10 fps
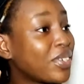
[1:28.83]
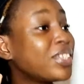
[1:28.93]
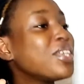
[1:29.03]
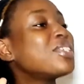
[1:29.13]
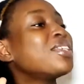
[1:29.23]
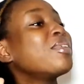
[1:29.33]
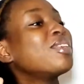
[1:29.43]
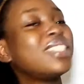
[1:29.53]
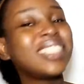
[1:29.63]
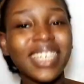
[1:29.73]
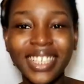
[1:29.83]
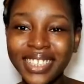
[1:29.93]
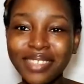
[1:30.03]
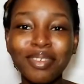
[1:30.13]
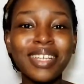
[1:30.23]
You don't think you want to take
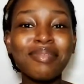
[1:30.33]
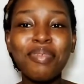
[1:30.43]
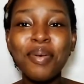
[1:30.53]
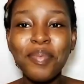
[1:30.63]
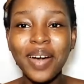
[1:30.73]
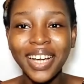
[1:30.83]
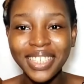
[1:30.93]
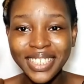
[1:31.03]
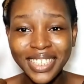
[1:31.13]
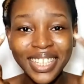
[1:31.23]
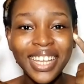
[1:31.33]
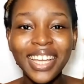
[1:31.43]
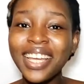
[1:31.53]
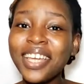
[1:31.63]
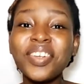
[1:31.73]
this one?
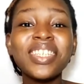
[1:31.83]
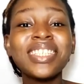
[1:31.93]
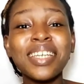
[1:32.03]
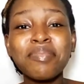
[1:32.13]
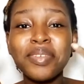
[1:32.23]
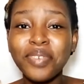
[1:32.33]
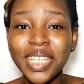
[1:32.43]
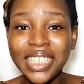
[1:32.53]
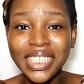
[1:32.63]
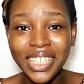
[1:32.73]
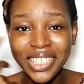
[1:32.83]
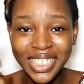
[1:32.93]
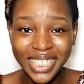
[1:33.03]
You don't take me for idiot.